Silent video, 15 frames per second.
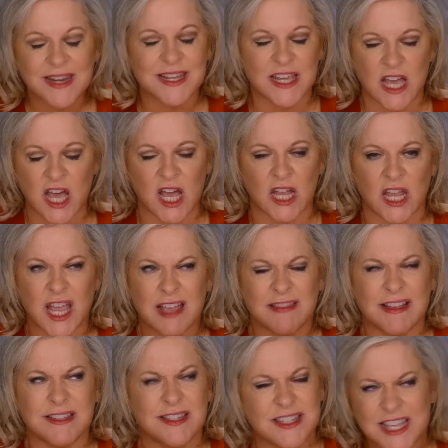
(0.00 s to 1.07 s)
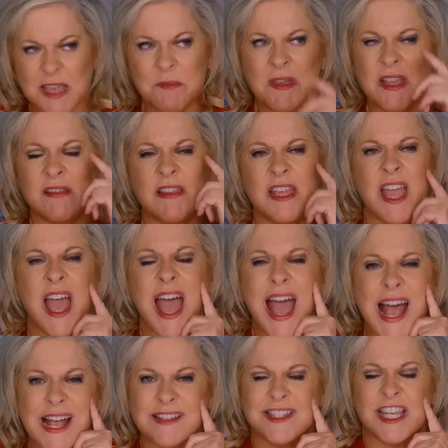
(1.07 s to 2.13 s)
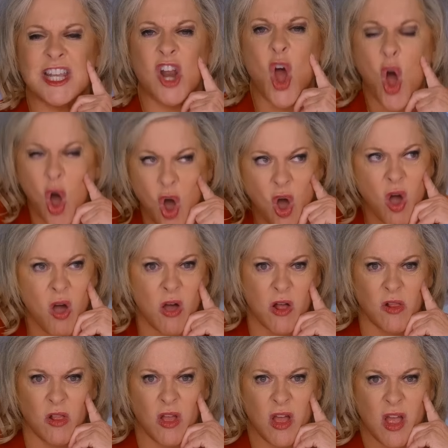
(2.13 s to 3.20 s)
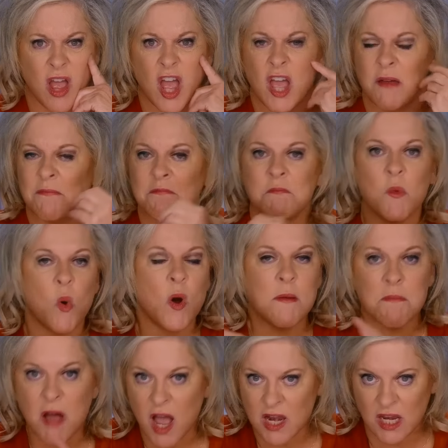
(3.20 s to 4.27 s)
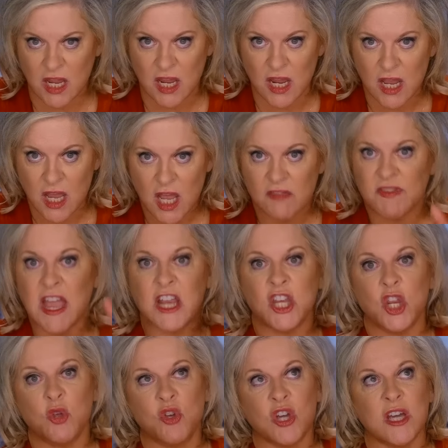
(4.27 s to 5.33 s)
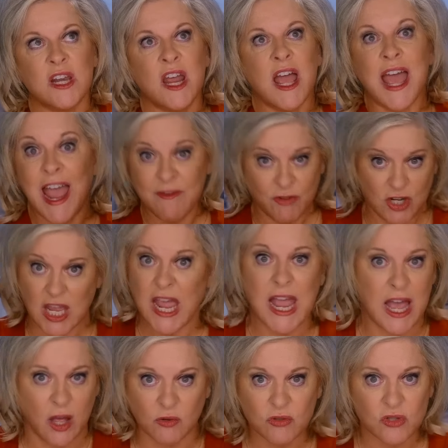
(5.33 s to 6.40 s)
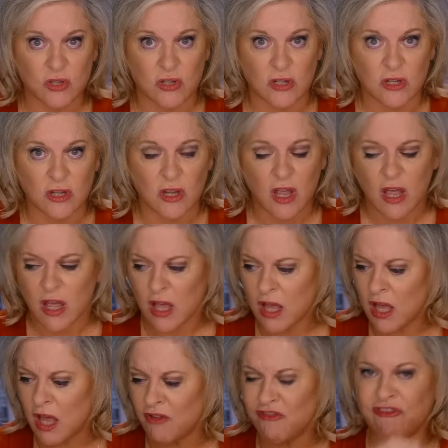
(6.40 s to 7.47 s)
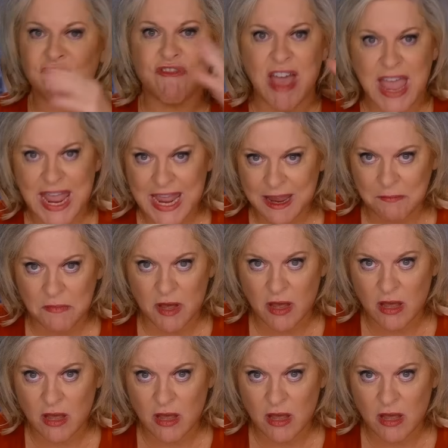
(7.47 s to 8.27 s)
a guy that seemingly has it all. More money than you could ever count. Fame,